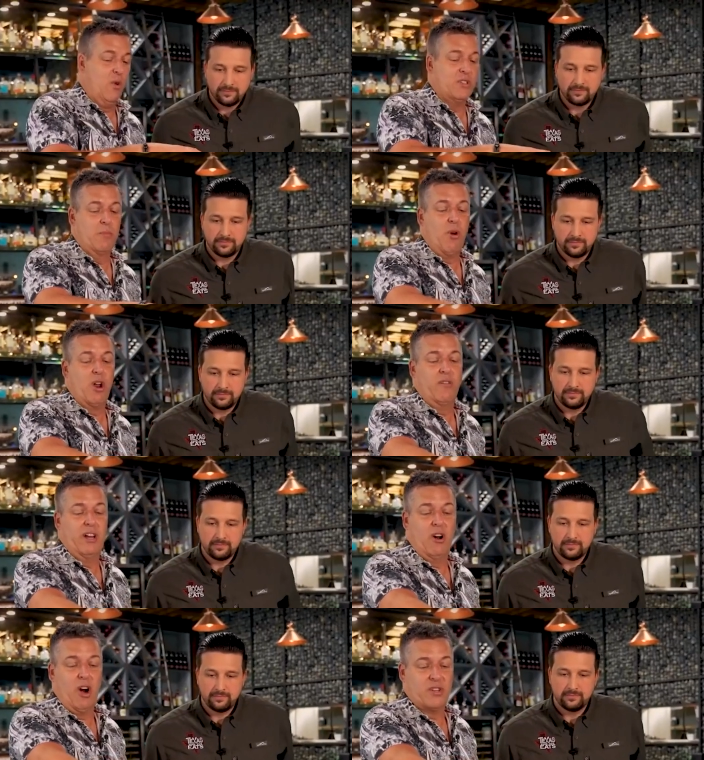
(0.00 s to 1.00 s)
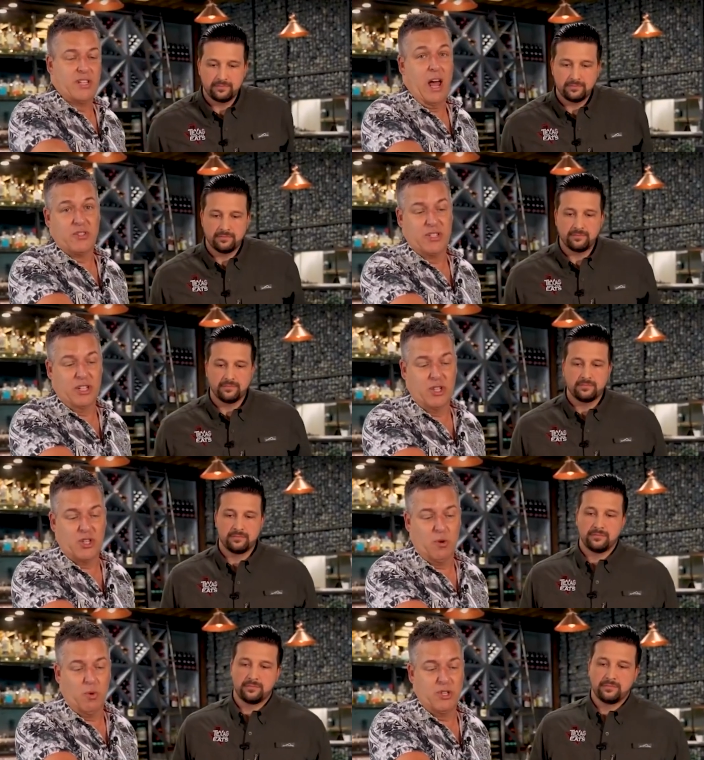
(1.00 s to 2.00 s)
Speaker 1: of course, I brought over here our Stout
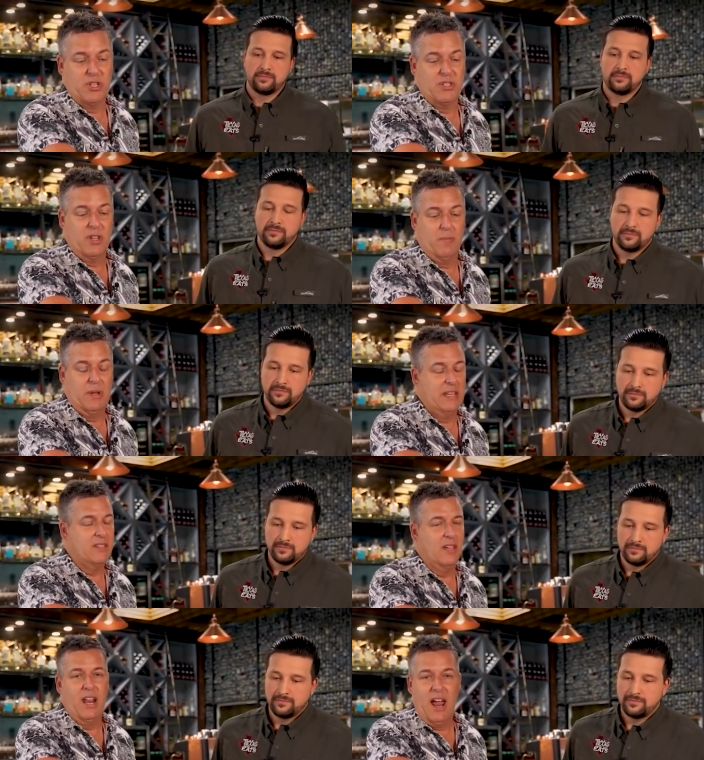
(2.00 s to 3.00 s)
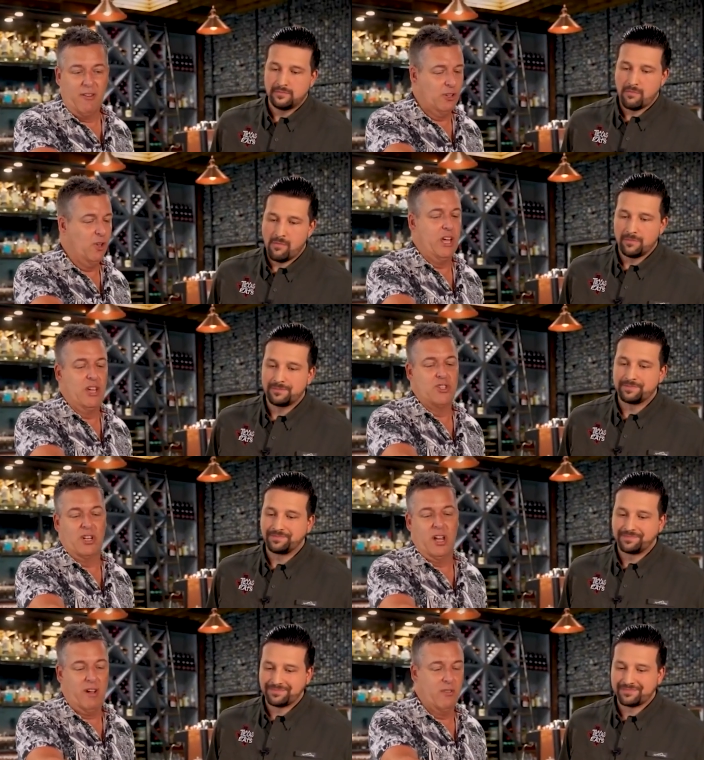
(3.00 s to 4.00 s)
Signature, which is the pizza at every
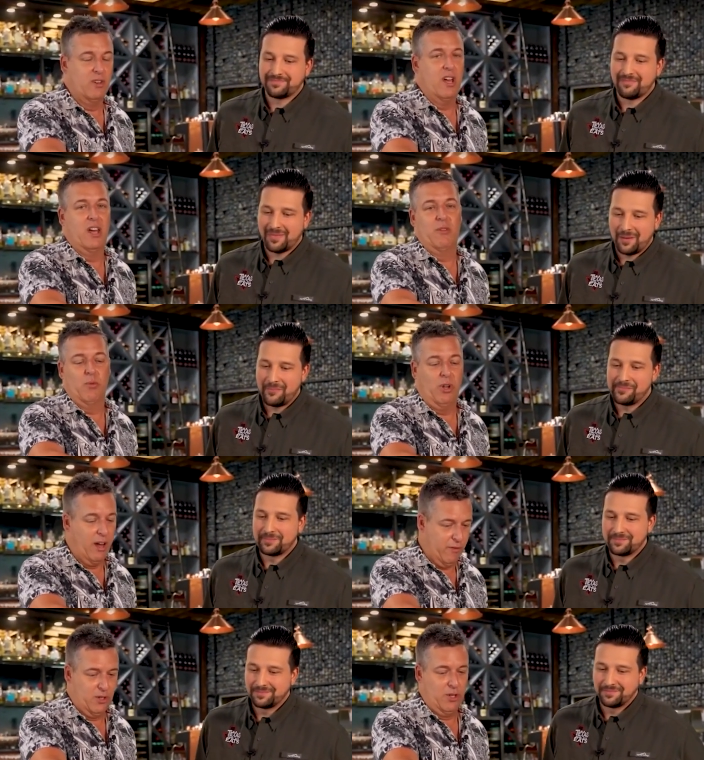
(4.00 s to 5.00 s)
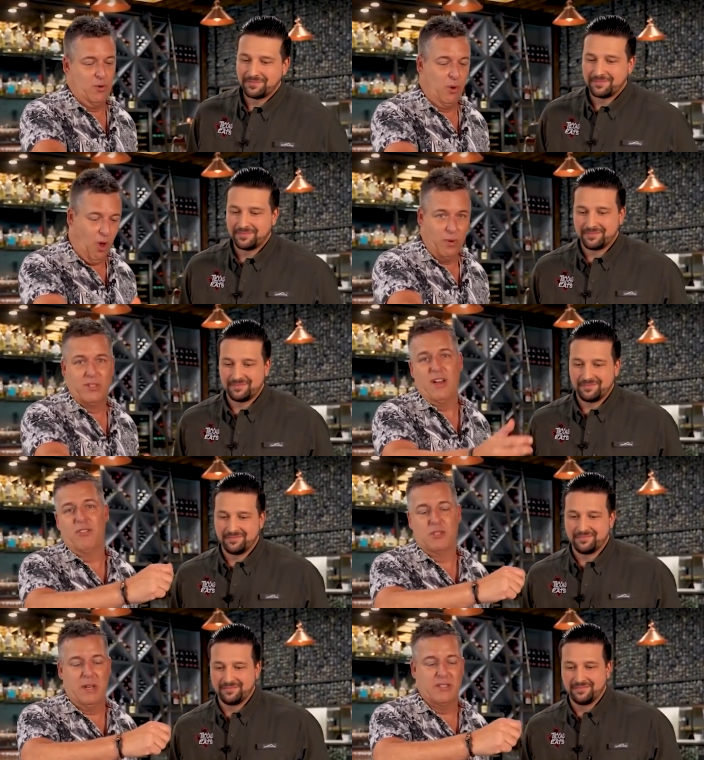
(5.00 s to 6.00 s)
location I've ever done and will ever do. We'll always
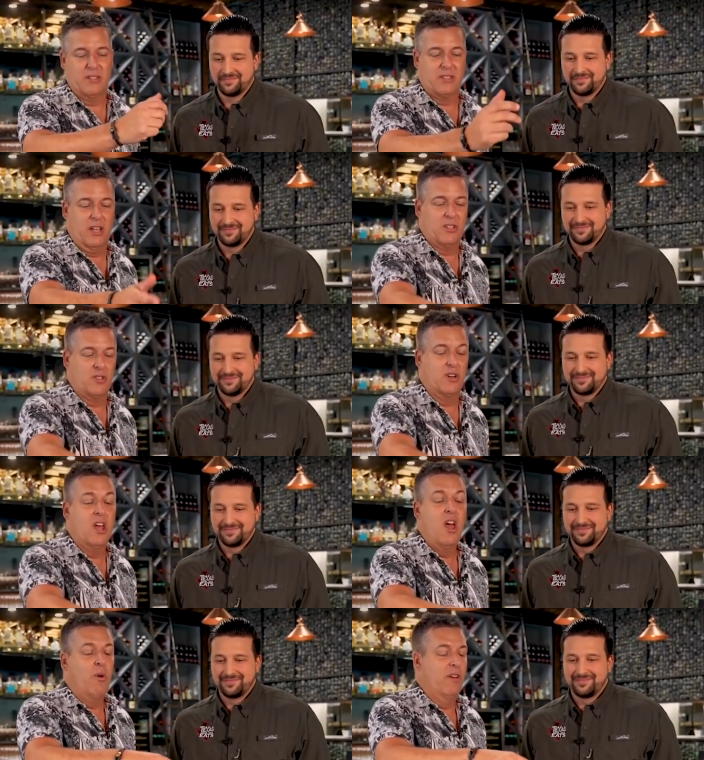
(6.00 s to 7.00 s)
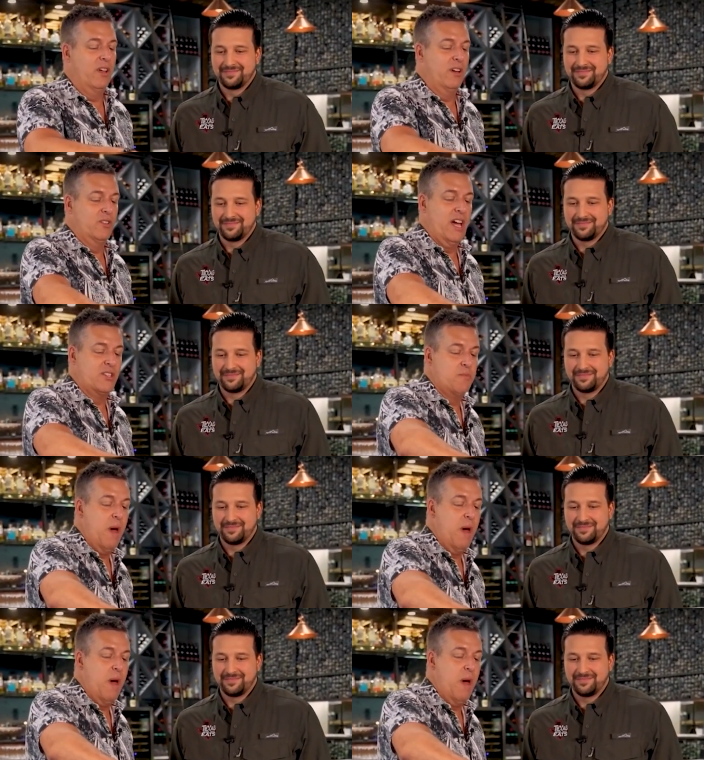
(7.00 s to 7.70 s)
have this pizza, Stout Signature. We have a Texas